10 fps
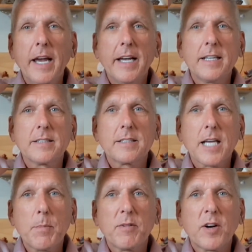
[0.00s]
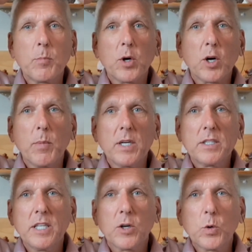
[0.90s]
and at the top of our Merkaba,
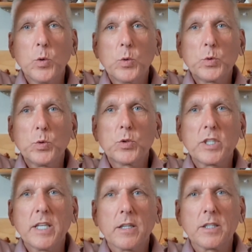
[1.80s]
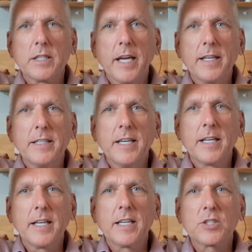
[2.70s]
Yeko Uturya, look at that,
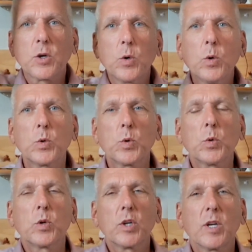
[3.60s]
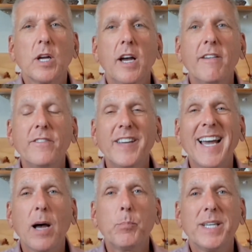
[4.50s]
Nyariyashko Uturya,
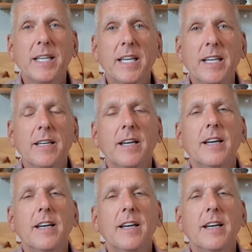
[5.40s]
Vyapini,